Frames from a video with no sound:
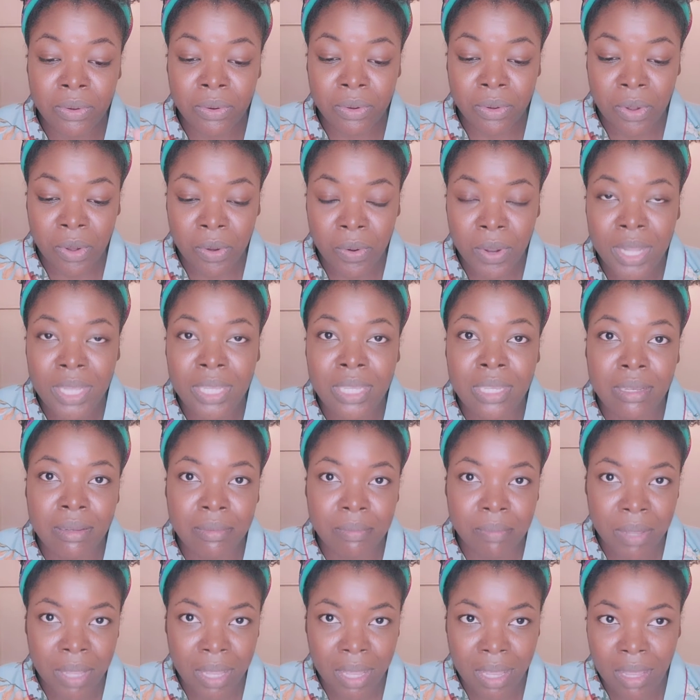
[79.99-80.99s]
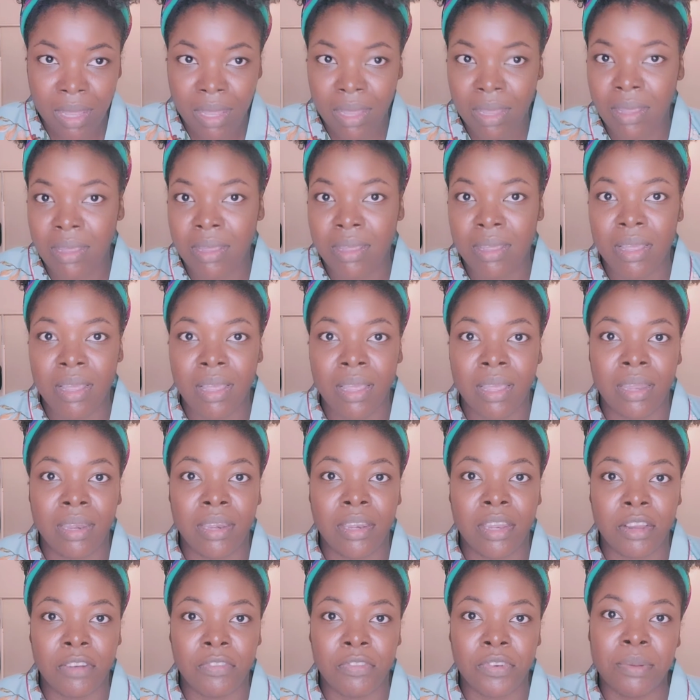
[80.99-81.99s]
going to be in
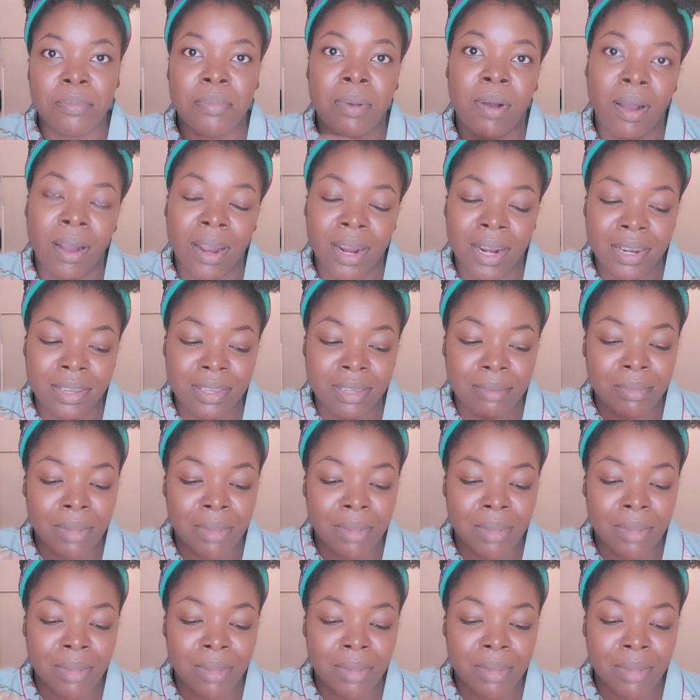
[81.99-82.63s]
different parts.